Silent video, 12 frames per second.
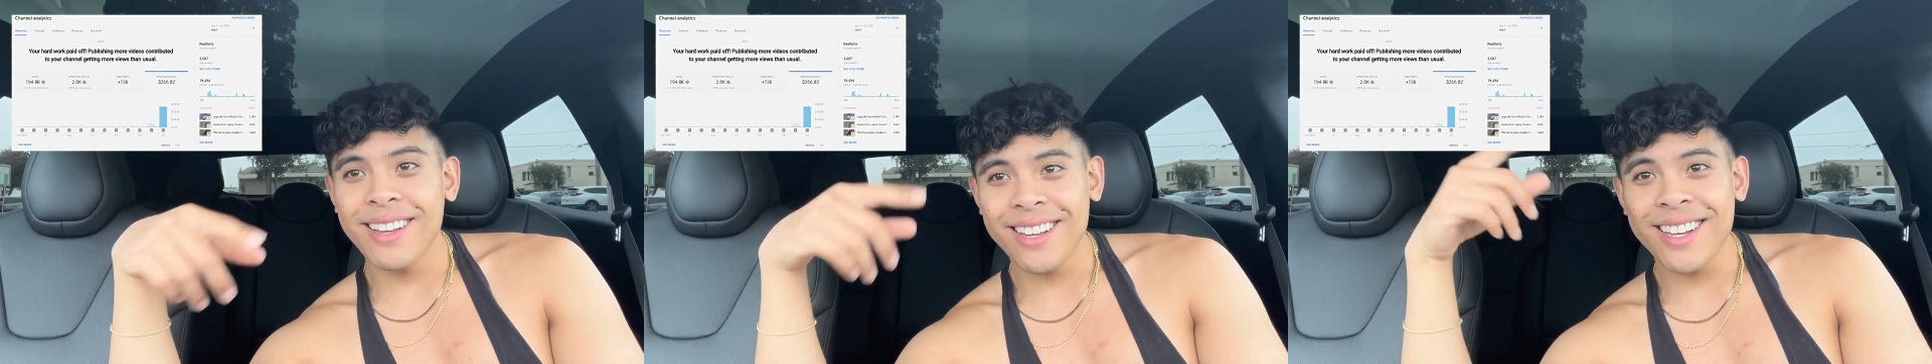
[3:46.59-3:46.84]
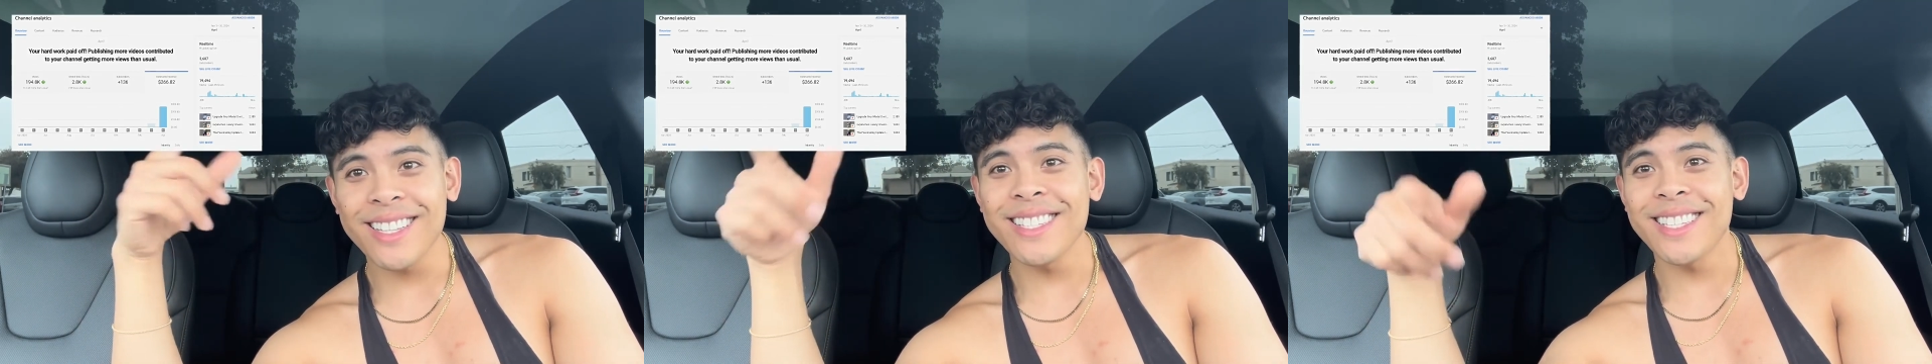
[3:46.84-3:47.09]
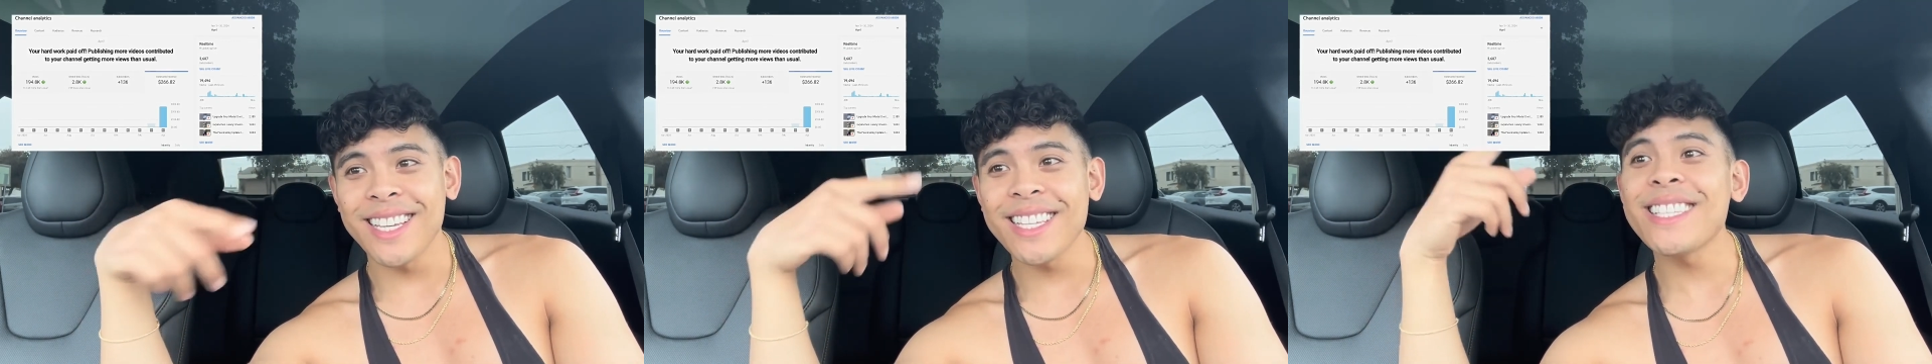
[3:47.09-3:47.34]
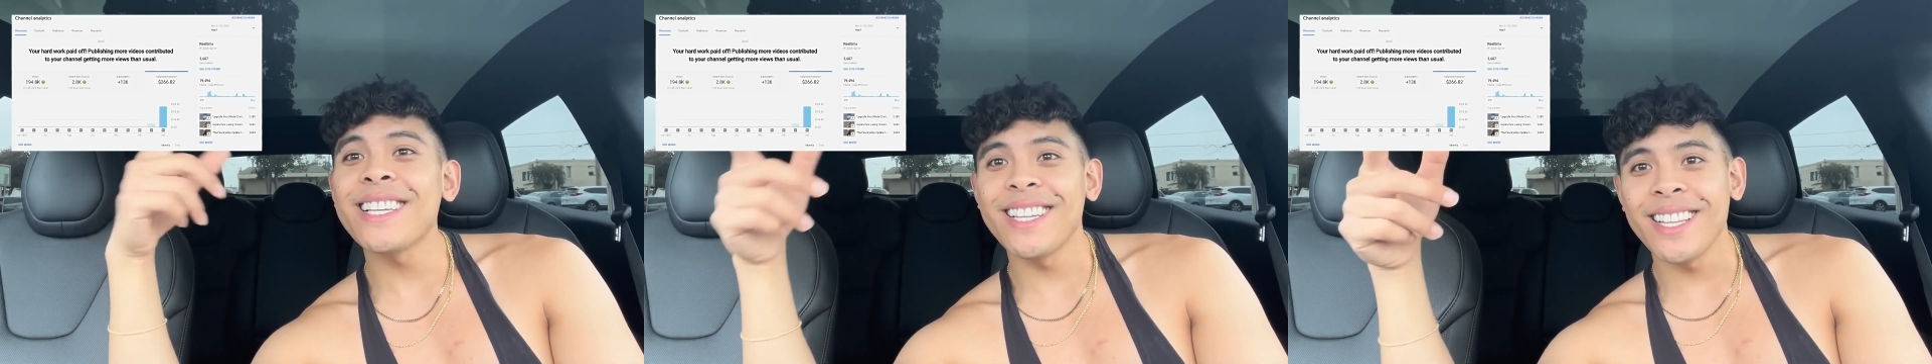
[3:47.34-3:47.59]

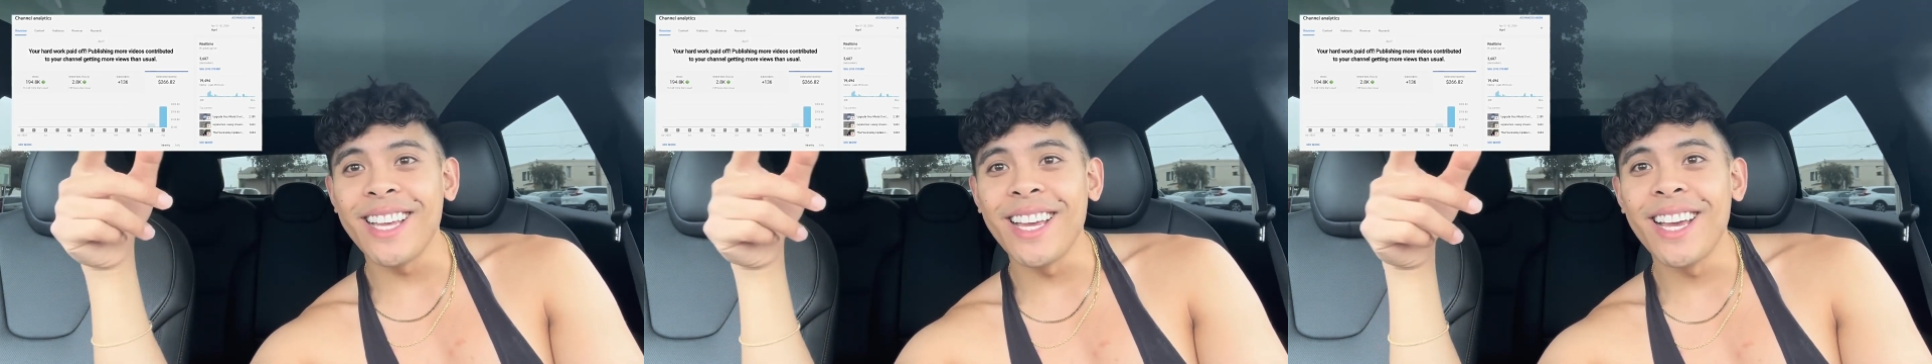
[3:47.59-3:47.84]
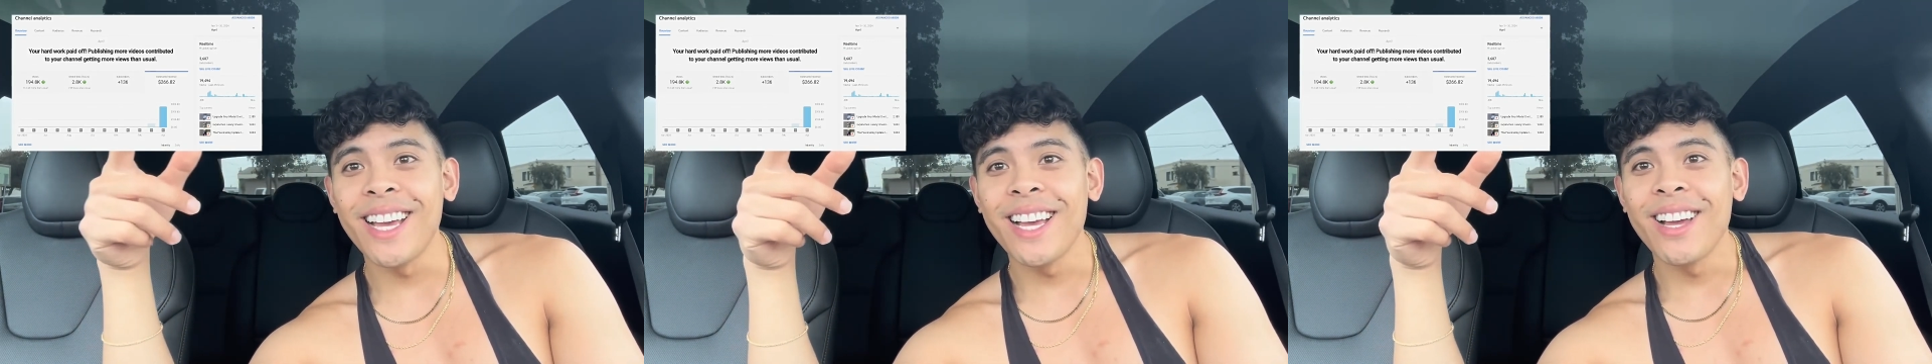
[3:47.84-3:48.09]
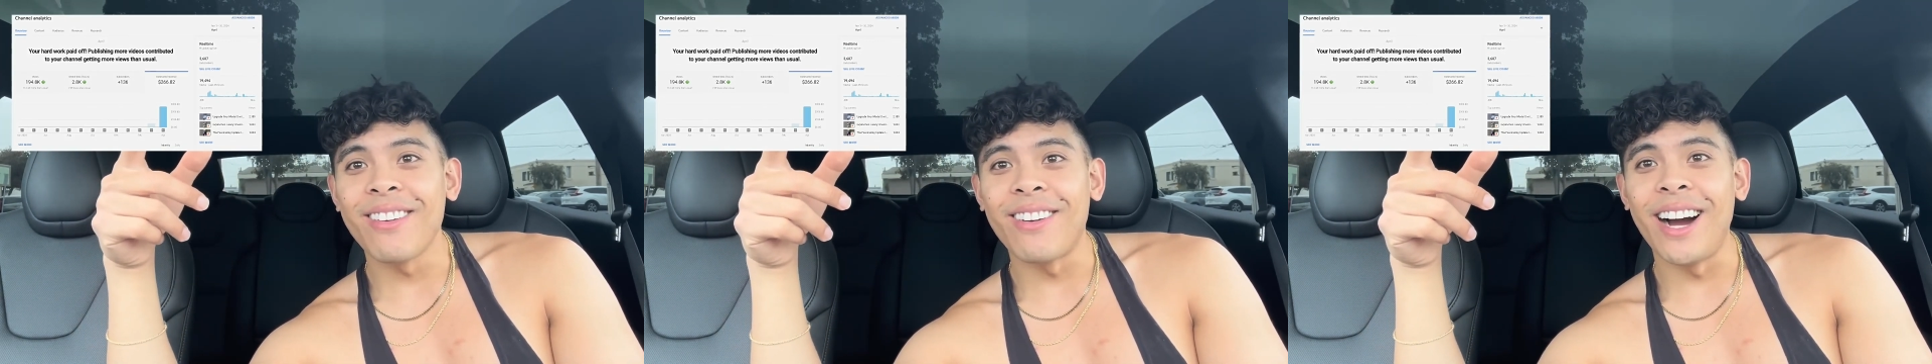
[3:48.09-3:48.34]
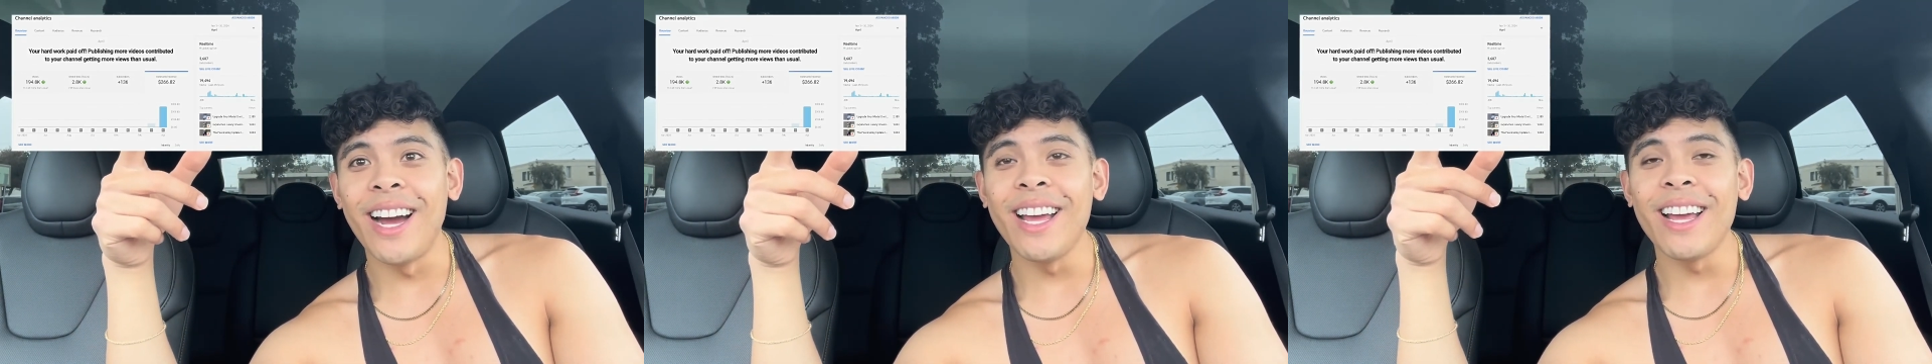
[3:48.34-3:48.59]
consistently,
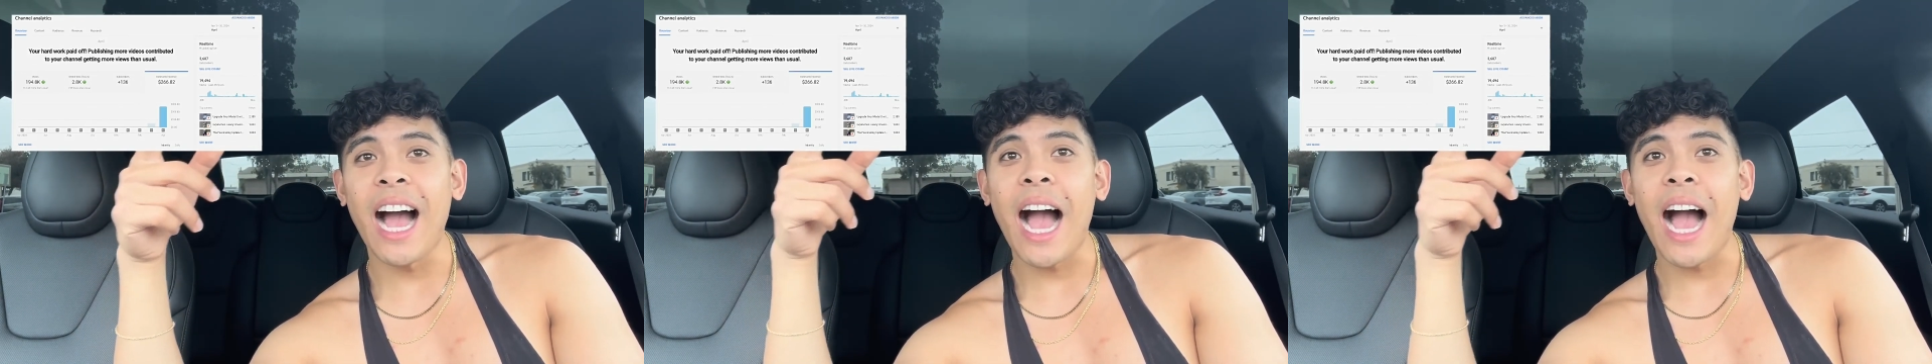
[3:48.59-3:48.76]
right?